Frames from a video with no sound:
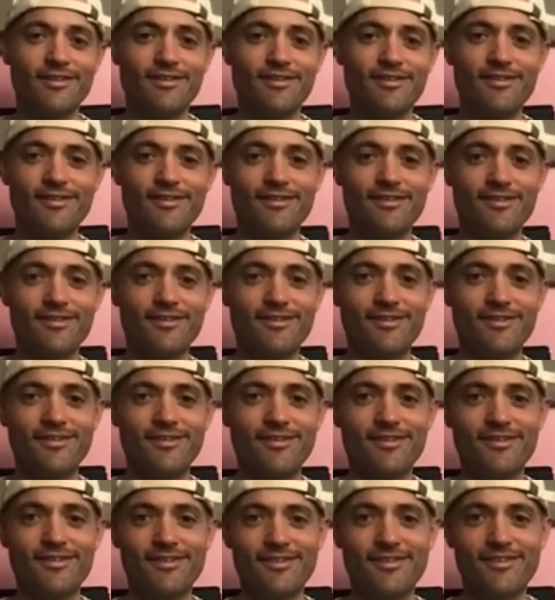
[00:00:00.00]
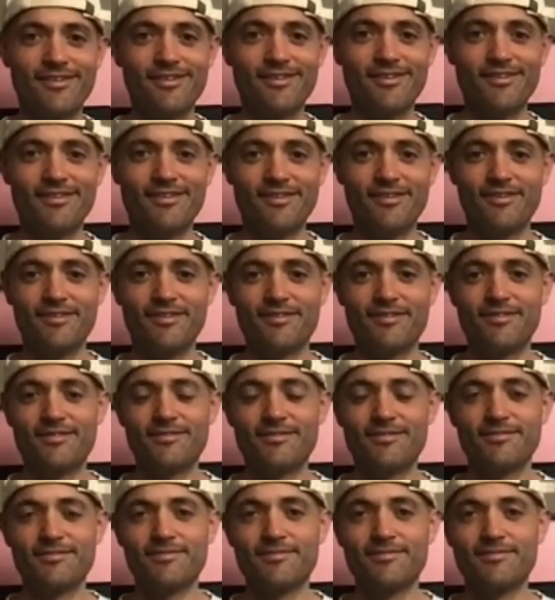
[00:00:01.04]

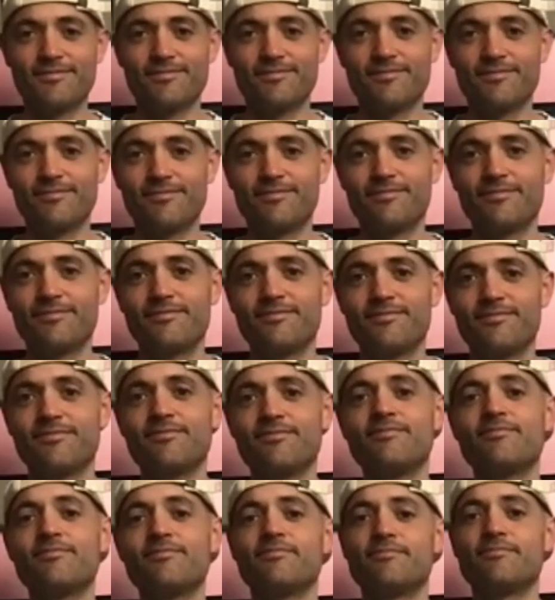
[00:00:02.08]
This person isn't speaking.